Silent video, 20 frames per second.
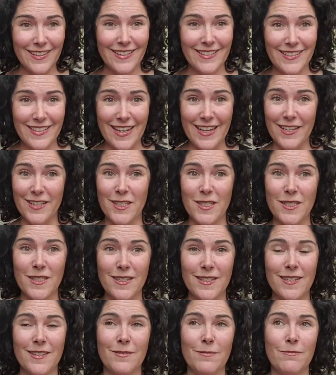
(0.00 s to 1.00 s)

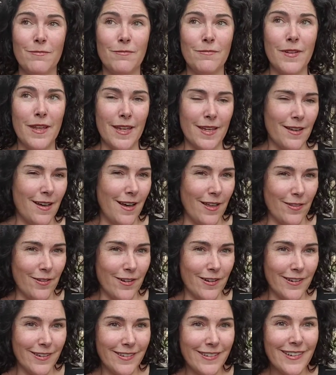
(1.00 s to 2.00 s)
tastes like
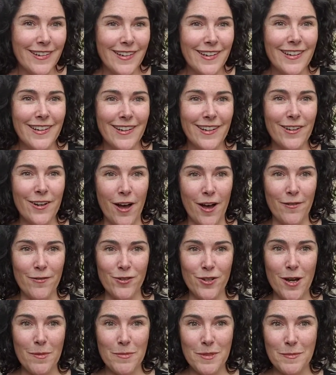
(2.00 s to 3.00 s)
other cough
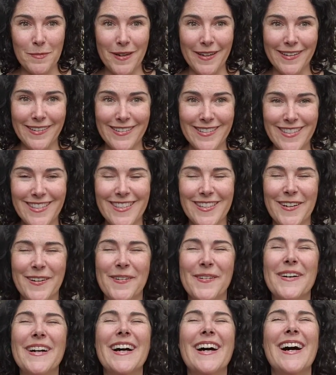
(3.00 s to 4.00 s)
drops might.
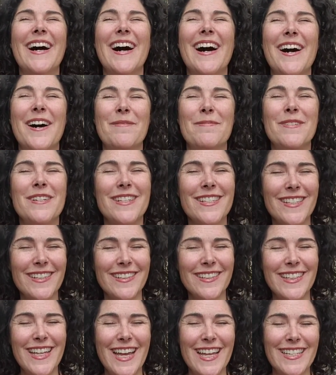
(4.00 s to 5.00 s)
So just a
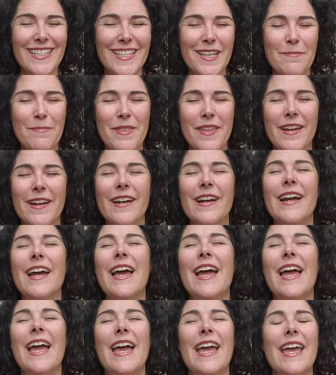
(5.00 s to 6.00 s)
little heads up there.
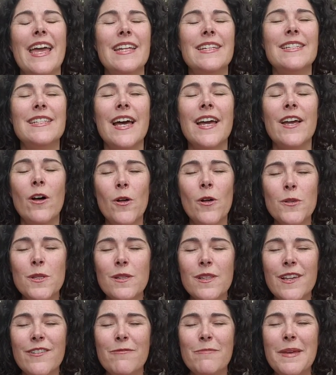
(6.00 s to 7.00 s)
And I also
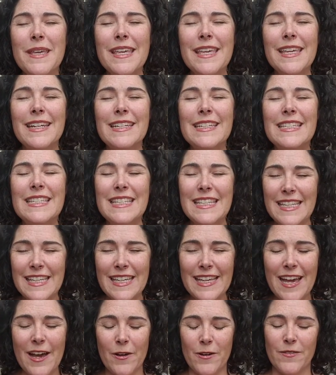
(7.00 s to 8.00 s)
love making a
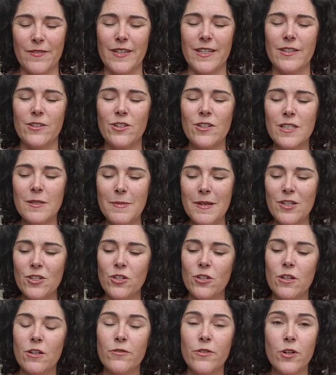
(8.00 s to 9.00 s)
tea out of it. Just make
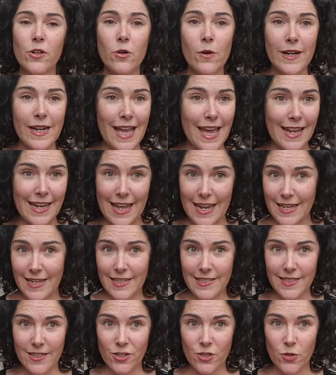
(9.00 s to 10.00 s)
sure if you're going to add any
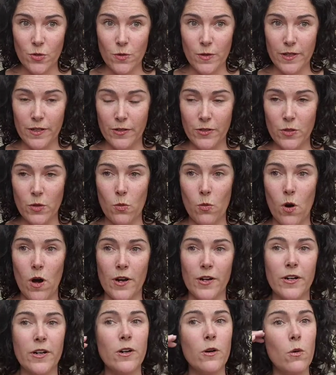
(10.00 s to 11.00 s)
essential oil to
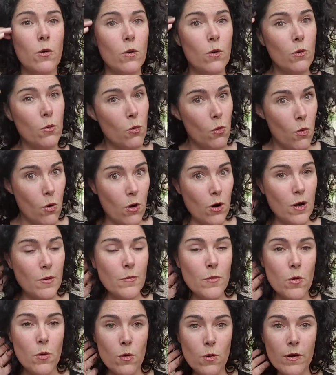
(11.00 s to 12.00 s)
water,
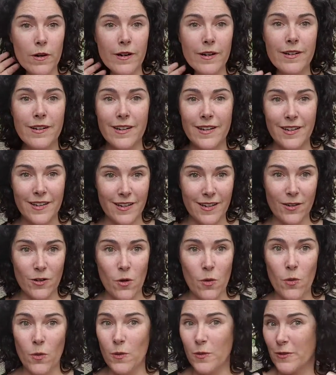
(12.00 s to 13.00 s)
warm or
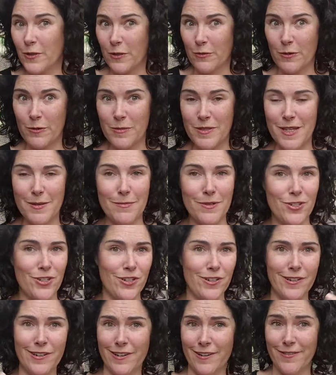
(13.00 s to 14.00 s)
cold or room
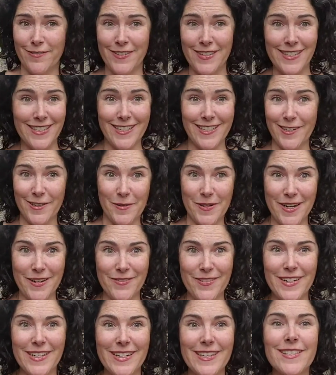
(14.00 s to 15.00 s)
temperature or fizzy or
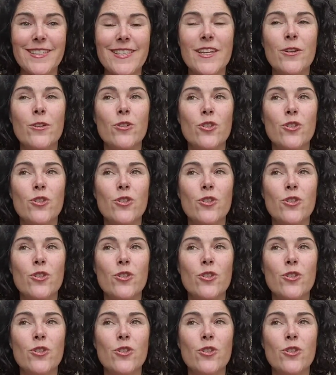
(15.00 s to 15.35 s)
whatever it is, that you're